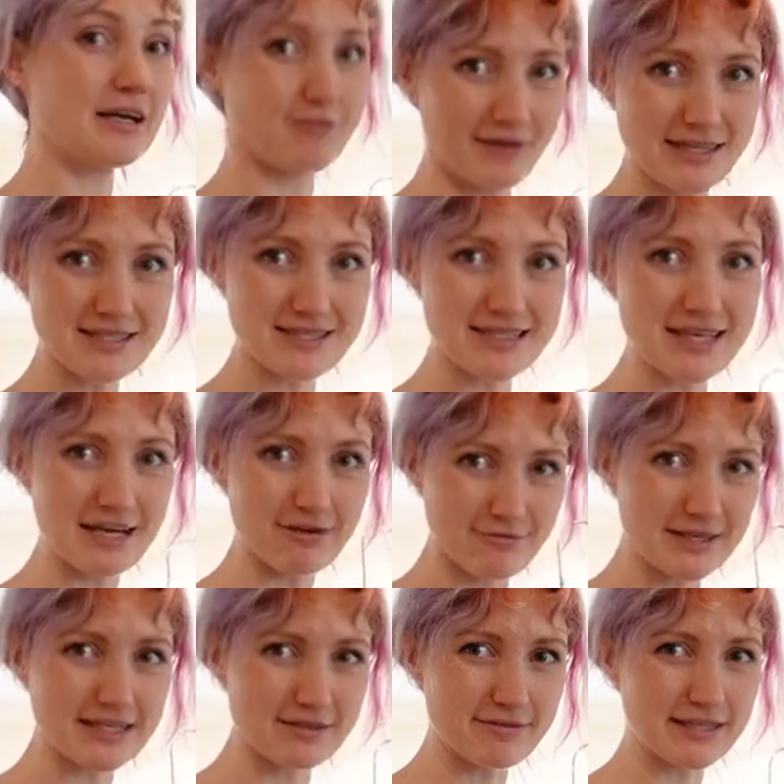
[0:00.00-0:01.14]
events and I
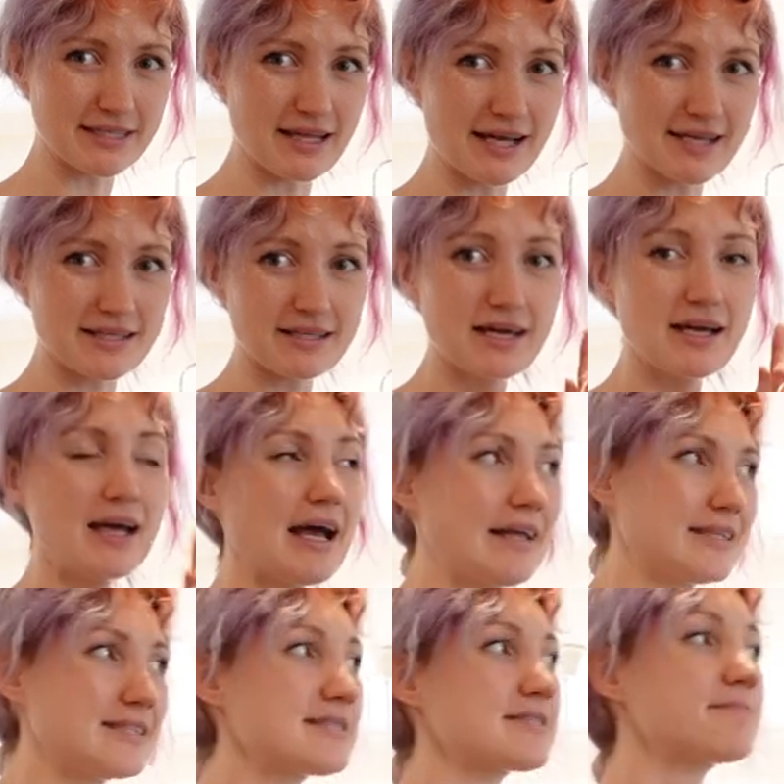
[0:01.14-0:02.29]
really, really like it. And
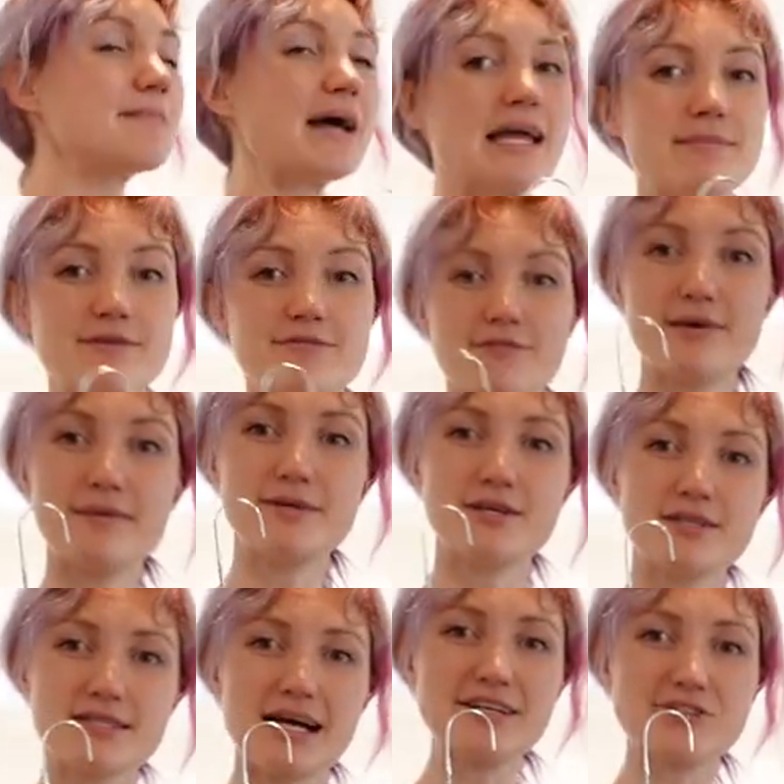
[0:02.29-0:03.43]
this is a maybe for me
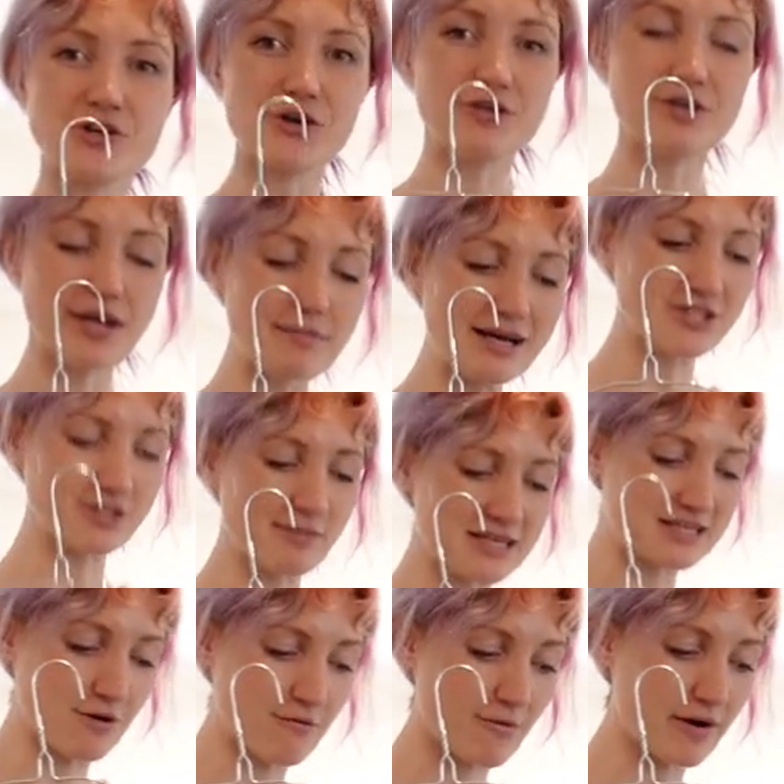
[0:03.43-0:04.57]
because I don't imagine
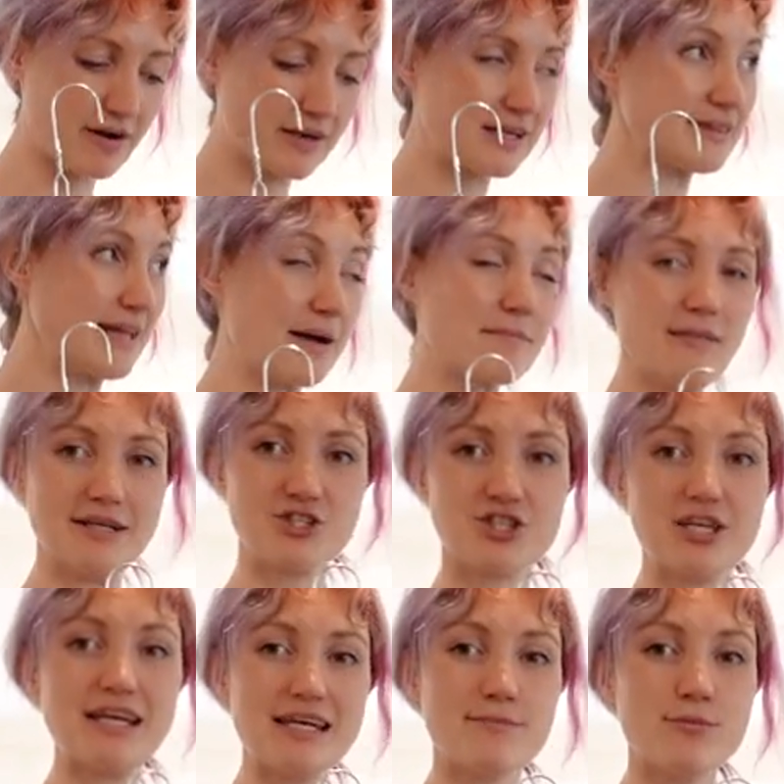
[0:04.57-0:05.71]
myself wearing it that much
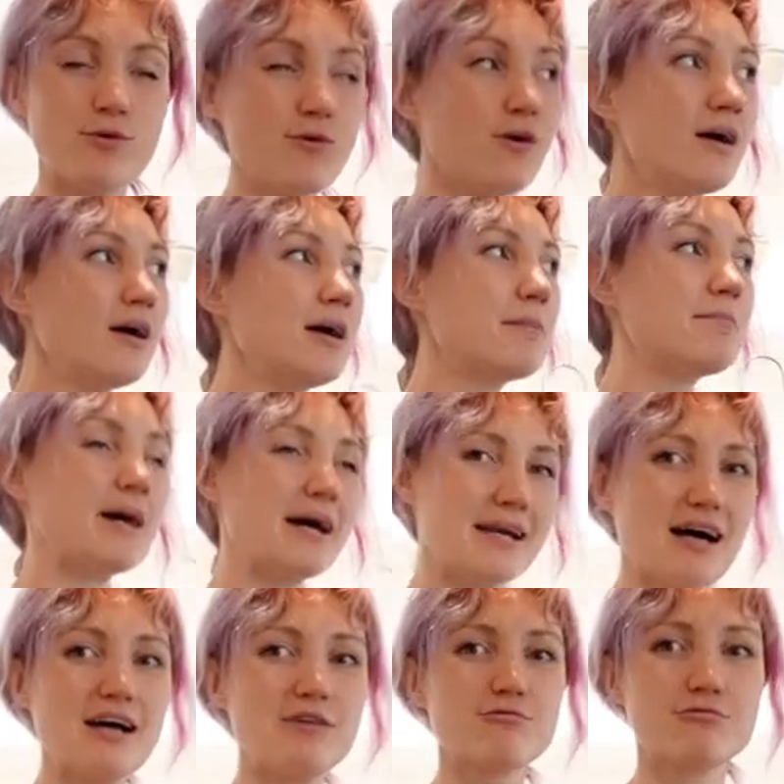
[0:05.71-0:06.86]
anymore. But
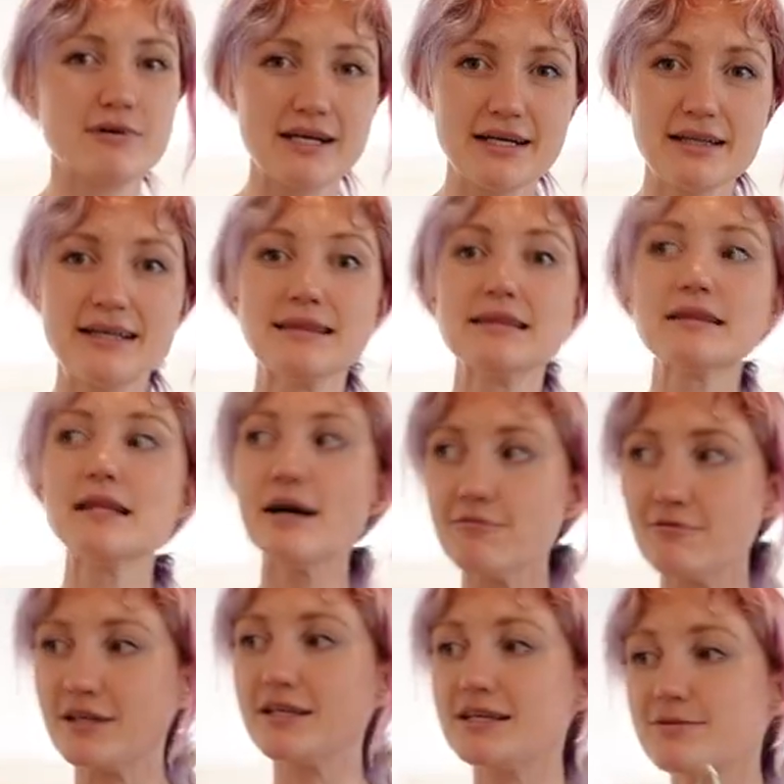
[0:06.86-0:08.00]
I really
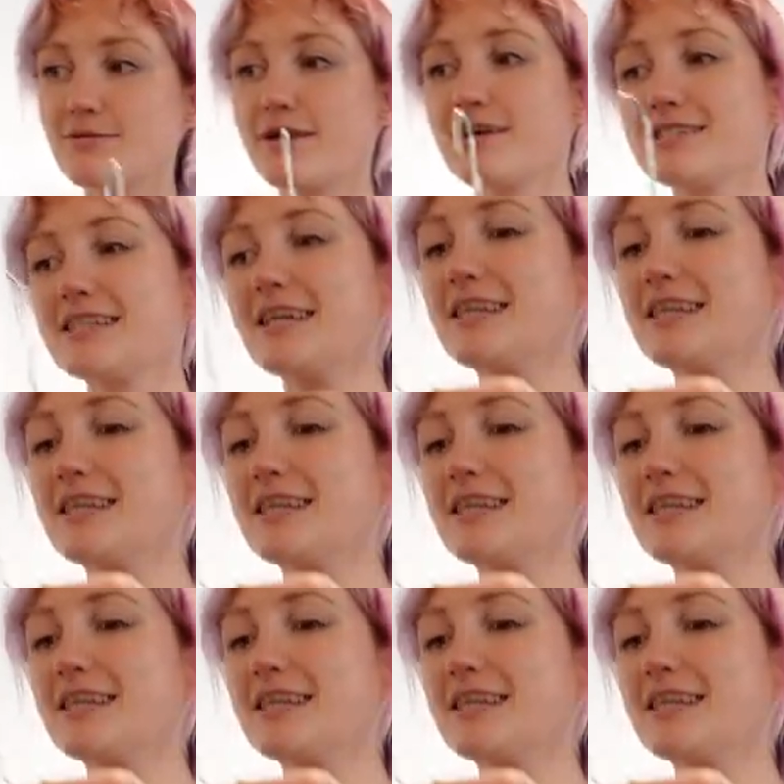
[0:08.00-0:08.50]
love it. It's one of those